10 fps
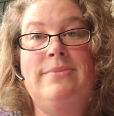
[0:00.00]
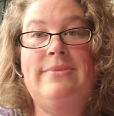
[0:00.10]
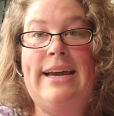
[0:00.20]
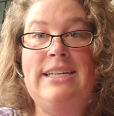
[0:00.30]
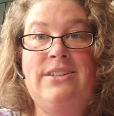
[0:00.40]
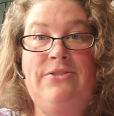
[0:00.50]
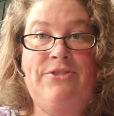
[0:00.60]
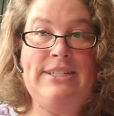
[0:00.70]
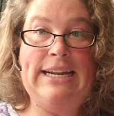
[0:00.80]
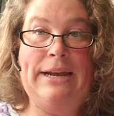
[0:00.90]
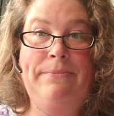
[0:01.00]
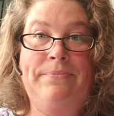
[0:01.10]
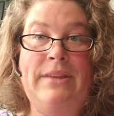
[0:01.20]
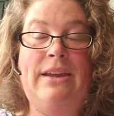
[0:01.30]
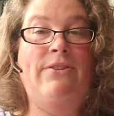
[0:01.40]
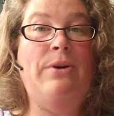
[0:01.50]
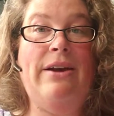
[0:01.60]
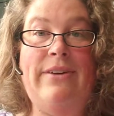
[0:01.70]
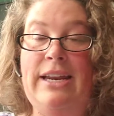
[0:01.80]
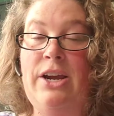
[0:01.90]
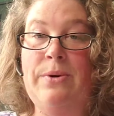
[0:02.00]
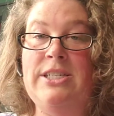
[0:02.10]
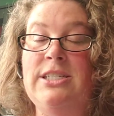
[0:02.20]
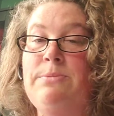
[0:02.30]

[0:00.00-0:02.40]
that is it for today. If you have any questions,